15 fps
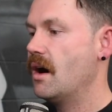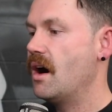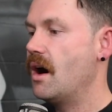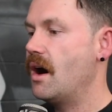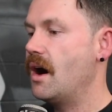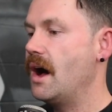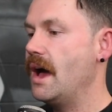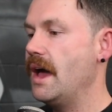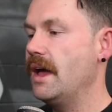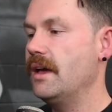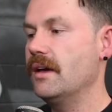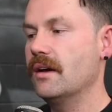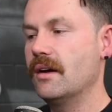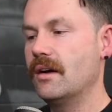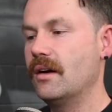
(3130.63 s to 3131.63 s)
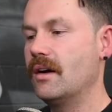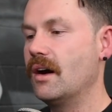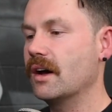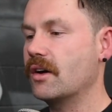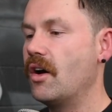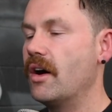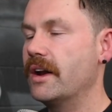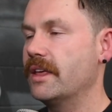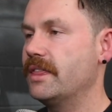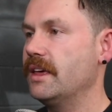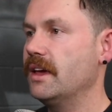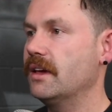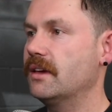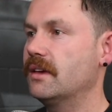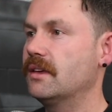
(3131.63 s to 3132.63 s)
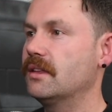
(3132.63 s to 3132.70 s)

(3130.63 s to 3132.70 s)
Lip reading: I kind of think